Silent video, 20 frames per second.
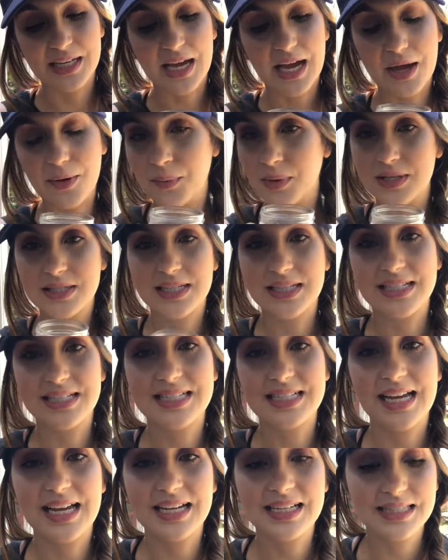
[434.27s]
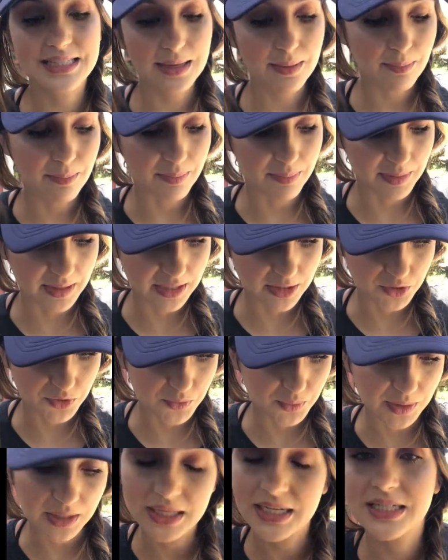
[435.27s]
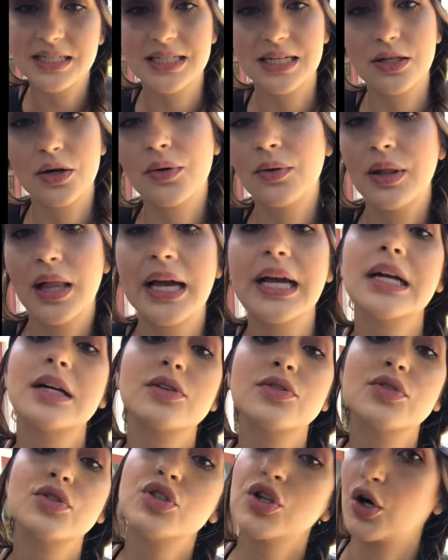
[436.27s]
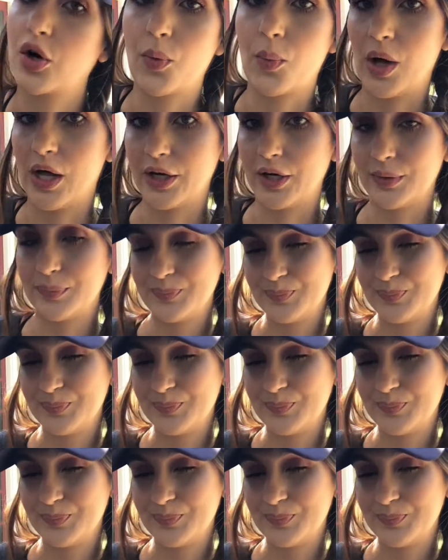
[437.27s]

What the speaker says: I was going to take a sip, but I just realized I don't like sugar water.